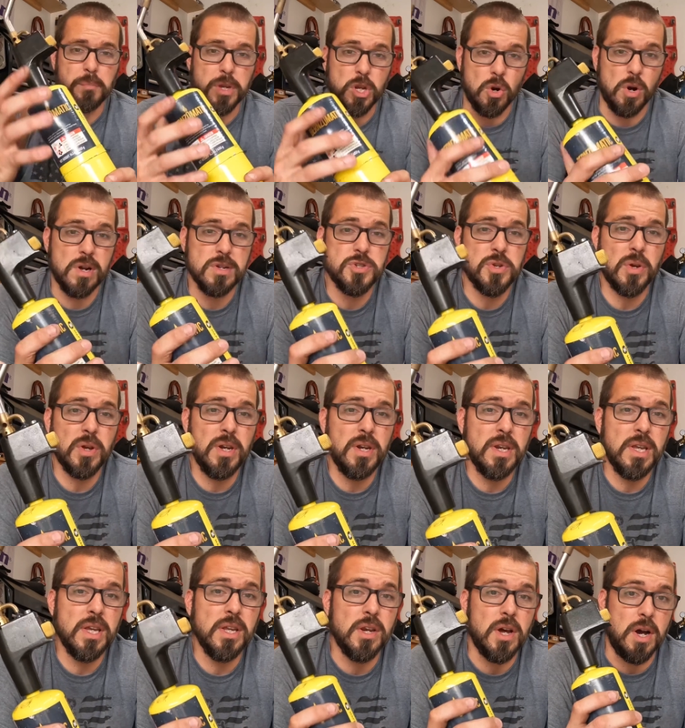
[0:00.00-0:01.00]
but you're also gonna
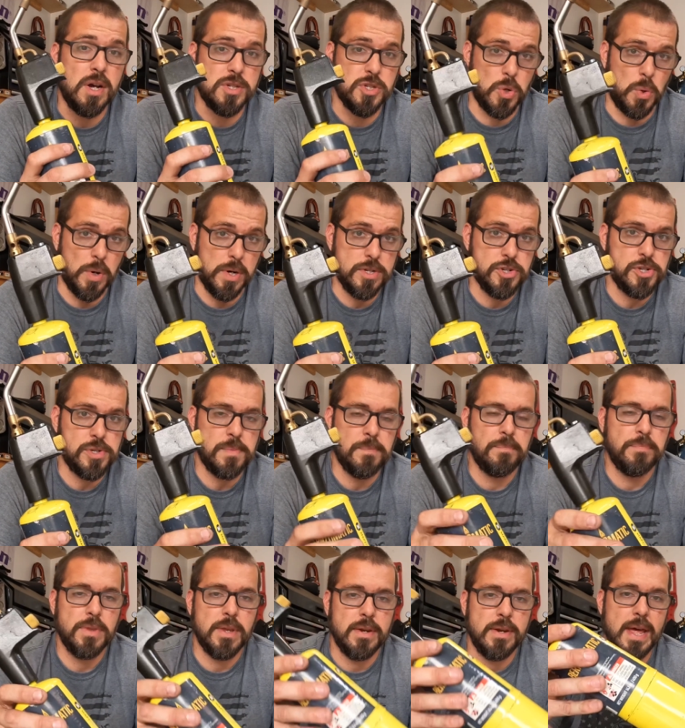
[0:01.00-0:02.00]
need a torch.
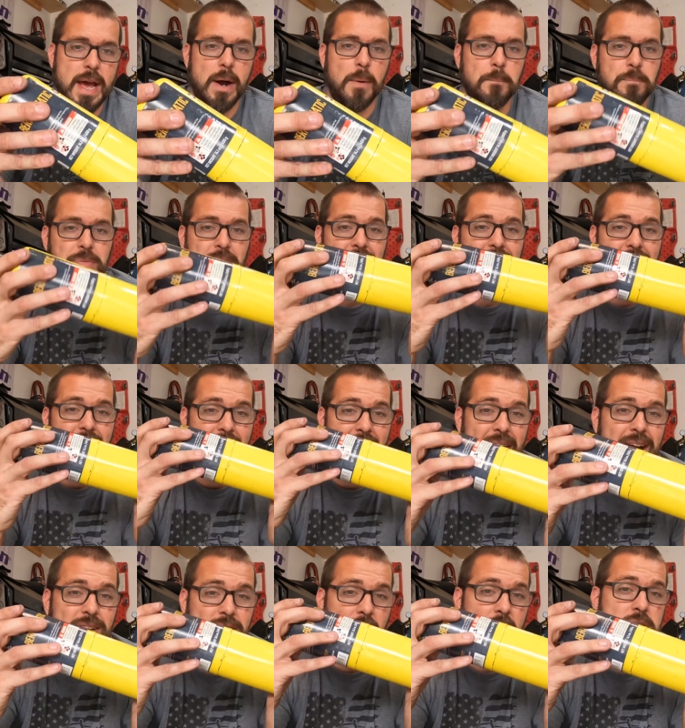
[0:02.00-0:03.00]
Now,
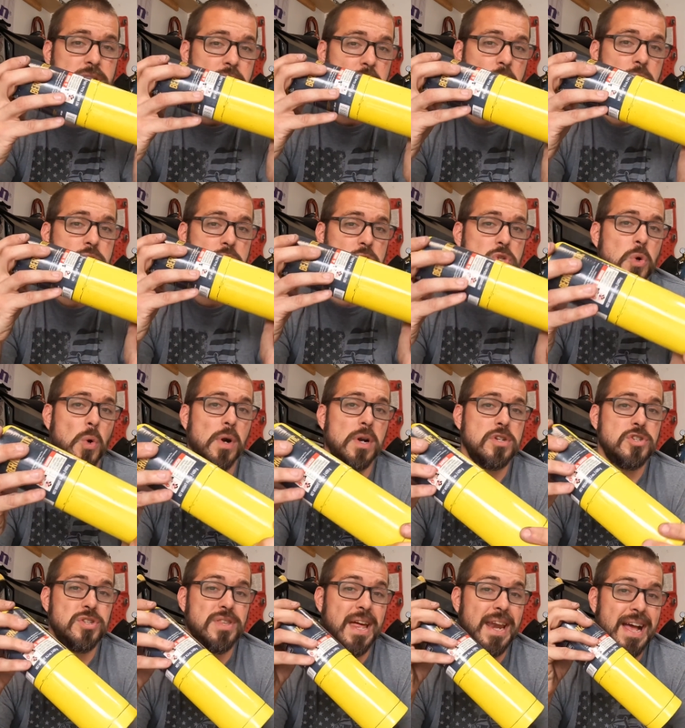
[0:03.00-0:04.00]
I like to use a
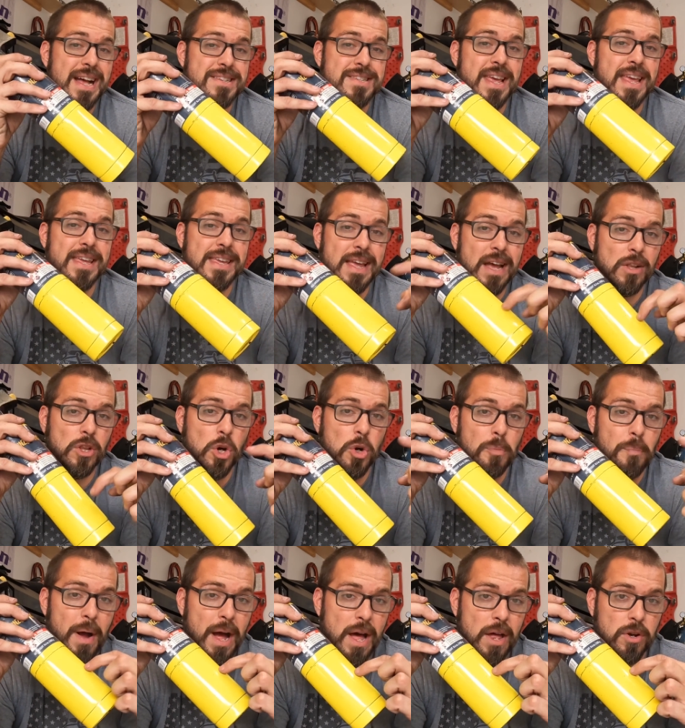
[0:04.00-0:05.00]
torch that has a
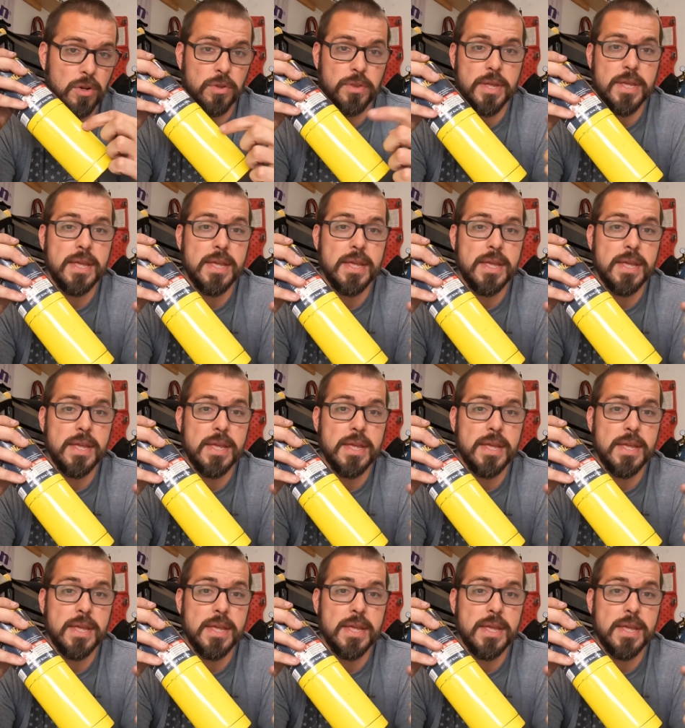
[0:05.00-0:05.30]
yellow bottle.